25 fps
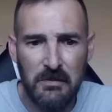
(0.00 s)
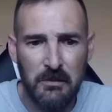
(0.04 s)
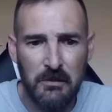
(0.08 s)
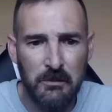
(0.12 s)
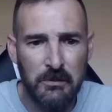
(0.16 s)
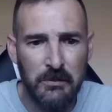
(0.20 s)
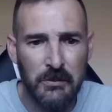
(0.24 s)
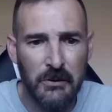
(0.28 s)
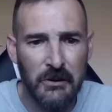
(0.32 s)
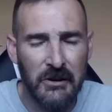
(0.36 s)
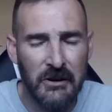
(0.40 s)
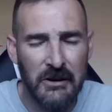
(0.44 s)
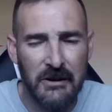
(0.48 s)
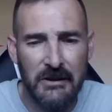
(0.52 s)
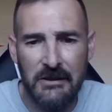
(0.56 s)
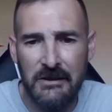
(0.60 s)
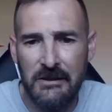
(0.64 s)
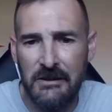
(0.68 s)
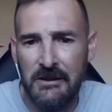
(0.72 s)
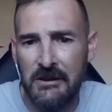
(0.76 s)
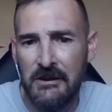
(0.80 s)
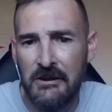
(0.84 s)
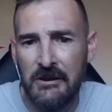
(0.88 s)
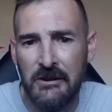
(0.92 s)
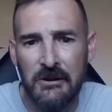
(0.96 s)
but
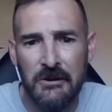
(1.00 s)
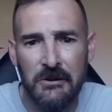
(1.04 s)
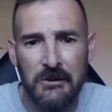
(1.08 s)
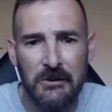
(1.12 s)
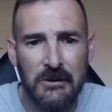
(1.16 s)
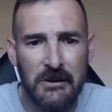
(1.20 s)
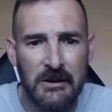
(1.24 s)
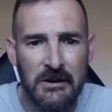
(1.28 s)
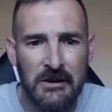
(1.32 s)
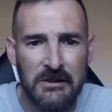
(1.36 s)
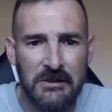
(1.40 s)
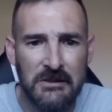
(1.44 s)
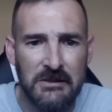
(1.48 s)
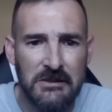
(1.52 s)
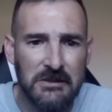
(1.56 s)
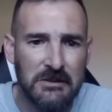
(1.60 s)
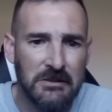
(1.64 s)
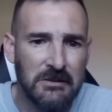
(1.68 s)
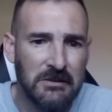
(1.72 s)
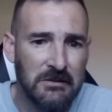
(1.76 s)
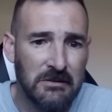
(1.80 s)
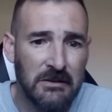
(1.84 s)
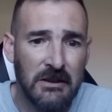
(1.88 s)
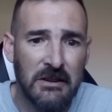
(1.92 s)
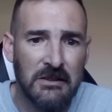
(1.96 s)
you know, as
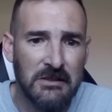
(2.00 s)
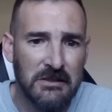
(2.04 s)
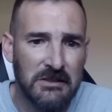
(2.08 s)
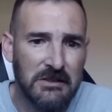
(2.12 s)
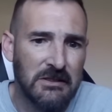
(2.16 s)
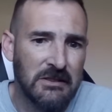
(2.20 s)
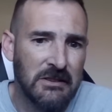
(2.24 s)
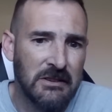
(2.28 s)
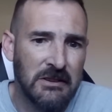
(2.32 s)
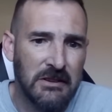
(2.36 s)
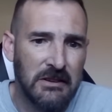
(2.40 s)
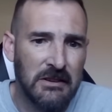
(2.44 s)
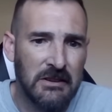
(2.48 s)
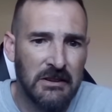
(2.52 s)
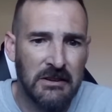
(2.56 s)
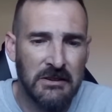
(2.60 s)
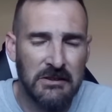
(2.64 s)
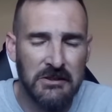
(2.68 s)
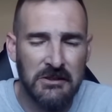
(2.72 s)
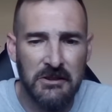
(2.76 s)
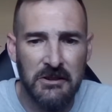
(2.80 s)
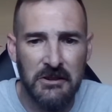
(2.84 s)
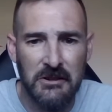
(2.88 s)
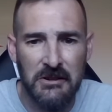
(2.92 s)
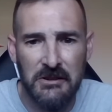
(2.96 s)
that as
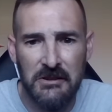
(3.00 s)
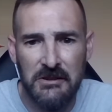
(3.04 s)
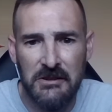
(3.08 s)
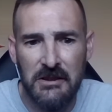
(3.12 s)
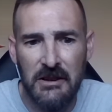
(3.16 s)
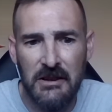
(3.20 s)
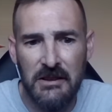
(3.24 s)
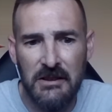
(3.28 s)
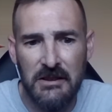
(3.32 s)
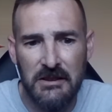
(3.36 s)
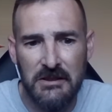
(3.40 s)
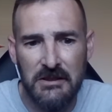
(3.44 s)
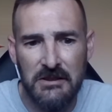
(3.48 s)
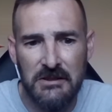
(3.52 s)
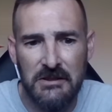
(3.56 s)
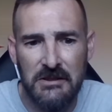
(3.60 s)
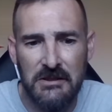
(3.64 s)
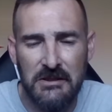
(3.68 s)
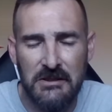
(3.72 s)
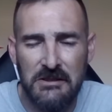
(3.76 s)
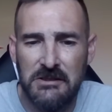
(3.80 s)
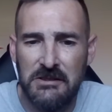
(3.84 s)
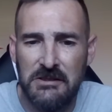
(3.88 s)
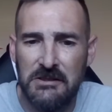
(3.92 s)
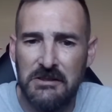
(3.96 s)
good as that is,
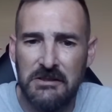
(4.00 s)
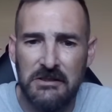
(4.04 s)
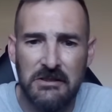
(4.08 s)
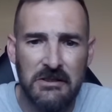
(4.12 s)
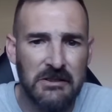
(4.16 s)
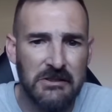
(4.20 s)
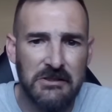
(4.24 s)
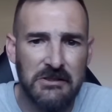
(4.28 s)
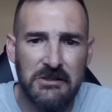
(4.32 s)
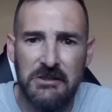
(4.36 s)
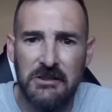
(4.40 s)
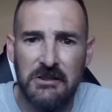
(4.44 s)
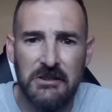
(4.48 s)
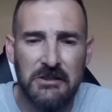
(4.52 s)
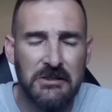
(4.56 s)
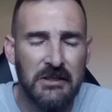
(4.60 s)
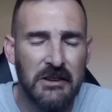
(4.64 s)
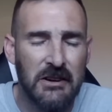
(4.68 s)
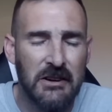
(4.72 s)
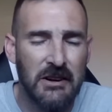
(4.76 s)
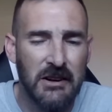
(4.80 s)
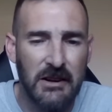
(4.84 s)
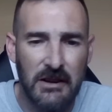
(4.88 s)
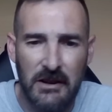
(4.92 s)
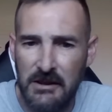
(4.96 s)
it's it's just
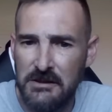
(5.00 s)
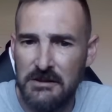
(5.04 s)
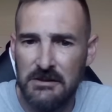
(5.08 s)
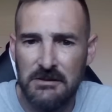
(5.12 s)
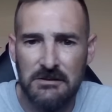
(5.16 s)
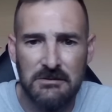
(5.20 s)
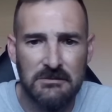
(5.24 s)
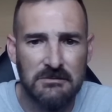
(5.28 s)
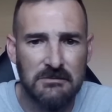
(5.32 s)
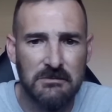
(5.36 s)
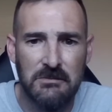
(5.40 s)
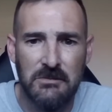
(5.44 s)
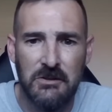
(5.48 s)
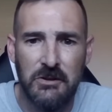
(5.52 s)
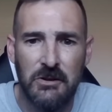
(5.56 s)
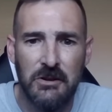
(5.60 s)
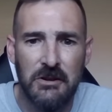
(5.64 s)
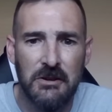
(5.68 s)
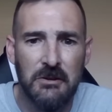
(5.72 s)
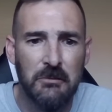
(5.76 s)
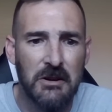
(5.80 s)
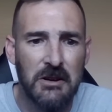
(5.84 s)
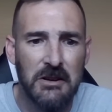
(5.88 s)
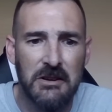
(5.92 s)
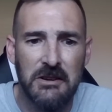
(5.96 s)
not gonna
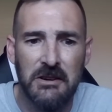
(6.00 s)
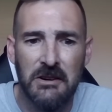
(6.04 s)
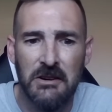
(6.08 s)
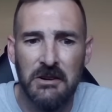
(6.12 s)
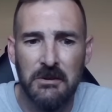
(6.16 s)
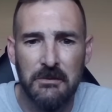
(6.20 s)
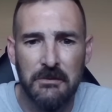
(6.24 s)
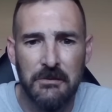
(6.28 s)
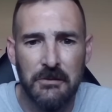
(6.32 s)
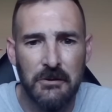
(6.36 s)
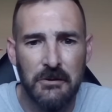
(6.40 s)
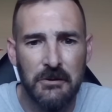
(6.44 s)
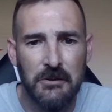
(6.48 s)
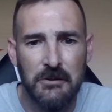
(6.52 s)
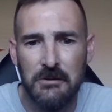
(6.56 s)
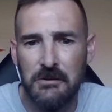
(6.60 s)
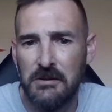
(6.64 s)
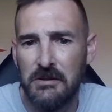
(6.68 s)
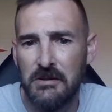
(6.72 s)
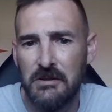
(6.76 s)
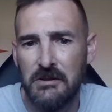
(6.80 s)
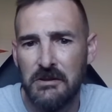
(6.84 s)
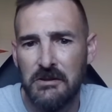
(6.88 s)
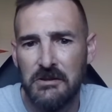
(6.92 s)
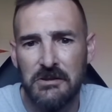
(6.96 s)
make up for
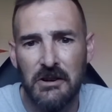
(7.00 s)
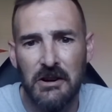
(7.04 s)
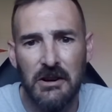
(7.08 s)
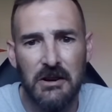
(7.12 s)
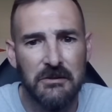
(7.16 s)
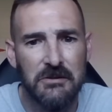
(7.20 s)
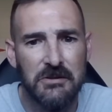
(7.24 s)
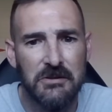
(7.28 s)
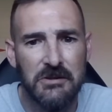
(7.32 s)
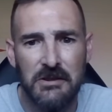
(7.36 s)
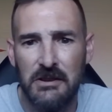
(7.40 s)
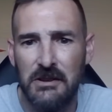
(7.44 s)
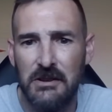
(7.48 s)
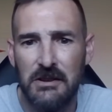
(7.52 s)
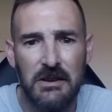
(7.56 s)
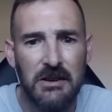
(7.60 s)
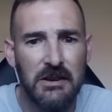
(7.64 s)
the SovCit